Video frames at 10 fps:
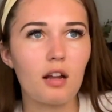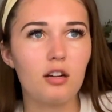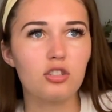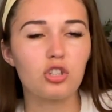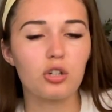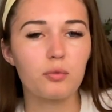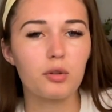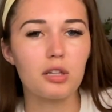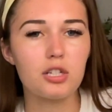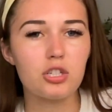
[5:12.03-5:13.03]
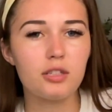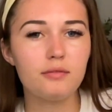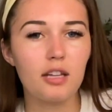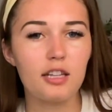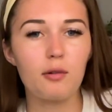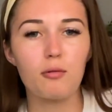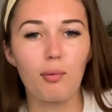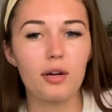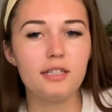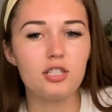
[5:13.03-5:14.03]
a certain religion, like they were
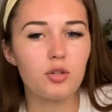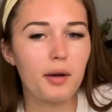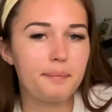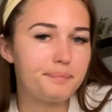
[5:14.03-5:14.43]
born into it.